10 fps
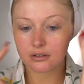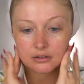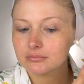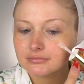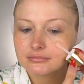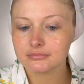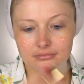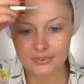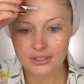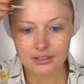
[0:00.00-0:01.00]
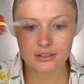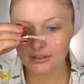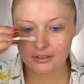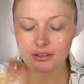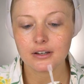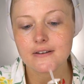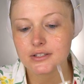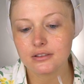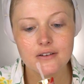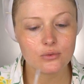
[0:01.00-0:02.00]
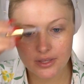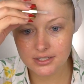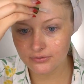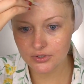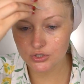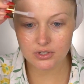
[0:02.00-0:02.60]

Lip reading: I'm going to go ahead and actually prime my face with a primer.